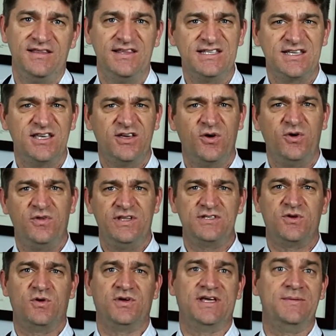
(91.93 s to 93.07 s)
This
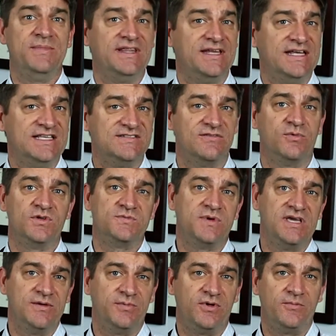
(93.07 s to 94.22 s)
goal can meet the needs of most
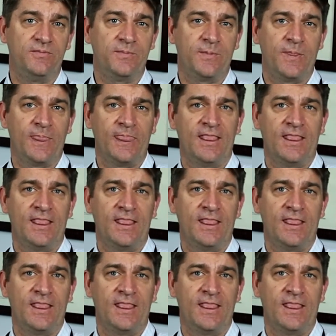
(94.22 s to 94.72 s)
people.